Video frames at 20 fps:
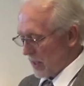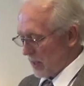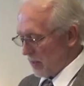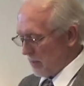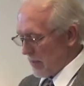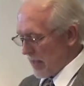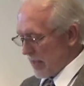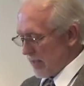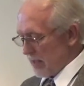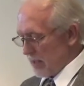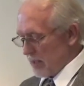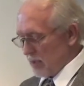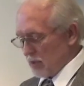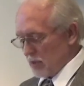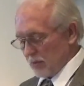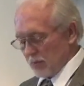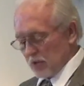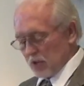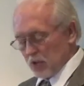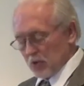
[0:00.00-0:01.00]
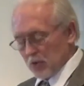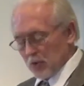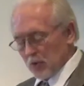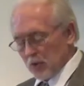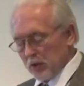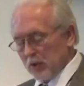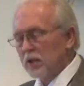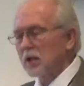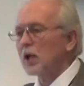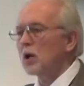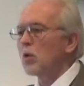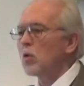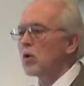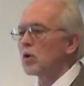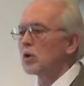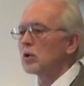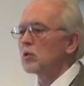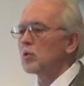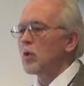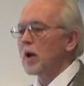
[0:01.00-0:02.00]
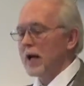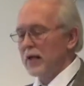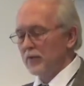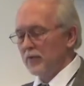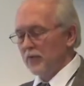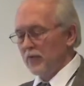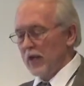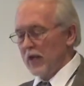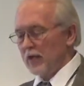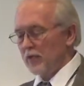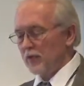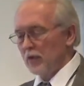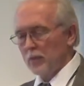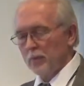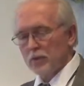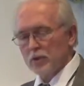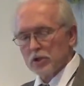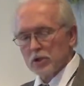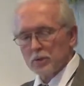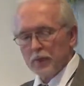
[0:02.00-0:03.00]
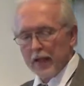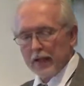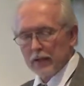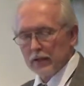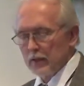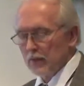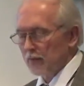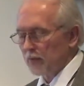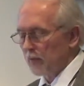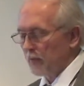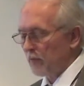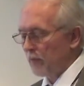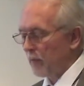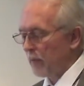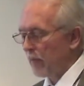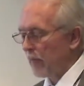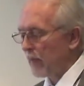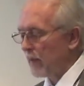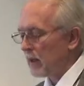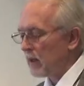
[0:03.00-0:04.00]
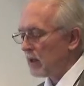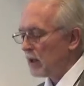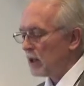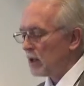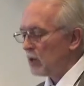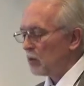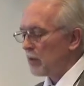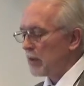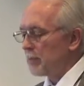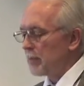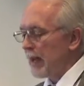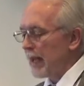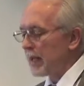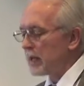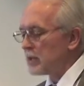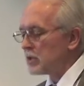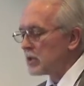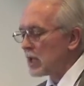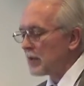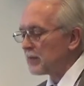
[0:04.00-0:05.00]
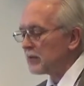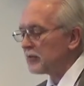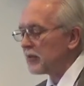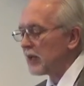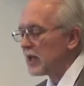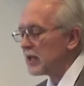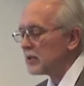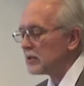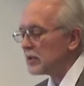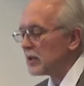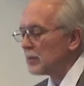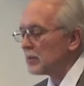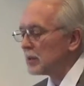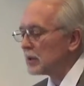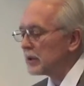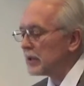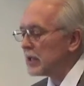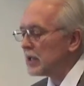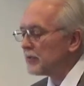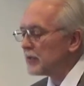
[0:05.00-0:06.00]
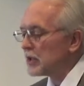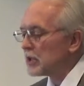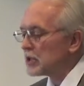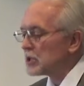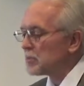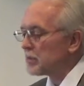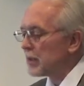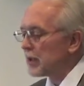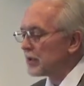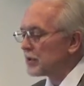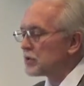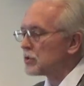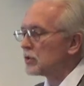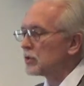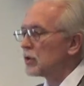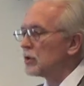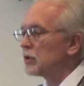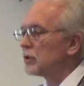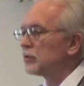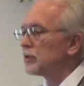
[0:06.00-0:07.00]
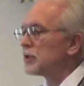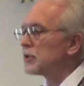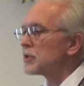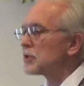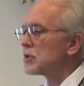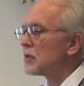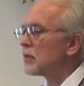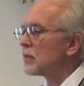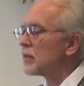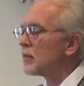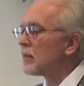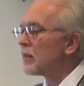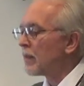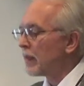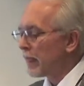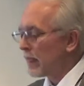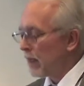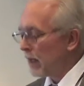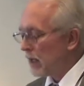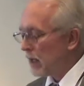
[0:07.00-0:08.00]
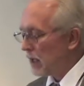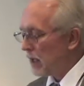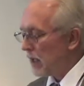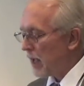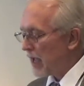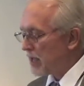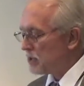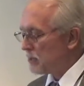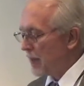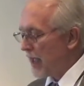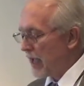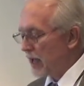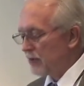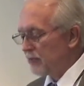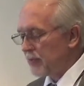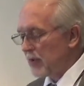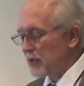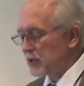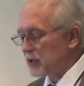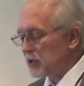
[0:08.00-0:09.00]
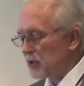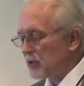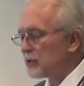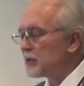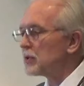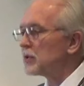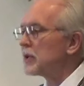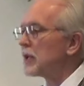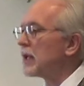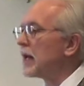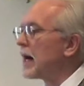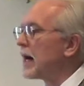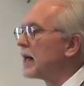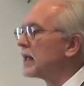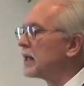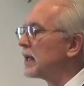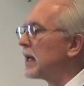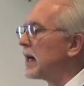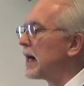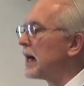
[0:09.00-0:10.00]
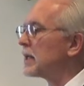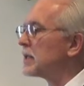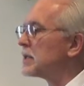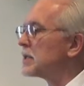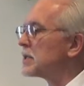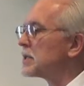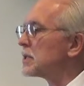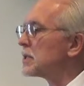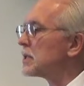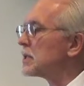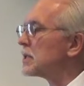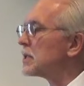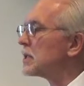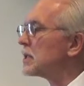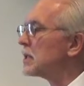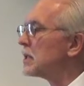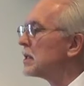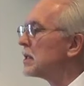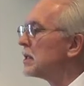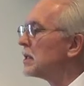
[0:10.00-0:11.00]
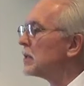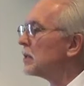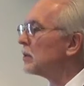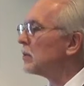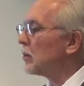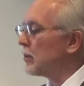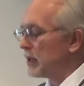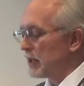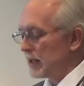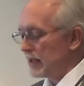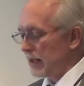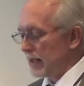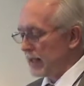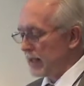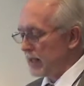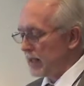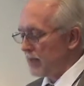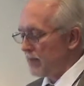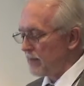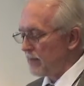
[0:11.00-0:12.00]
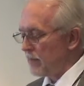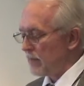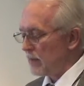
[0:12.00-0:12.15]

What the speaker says: Paganism is truly a worldwide faith perspective. We pagans have a faith and belief in a spiritual universe as manifested through the God and Goddess, Lord and Lady,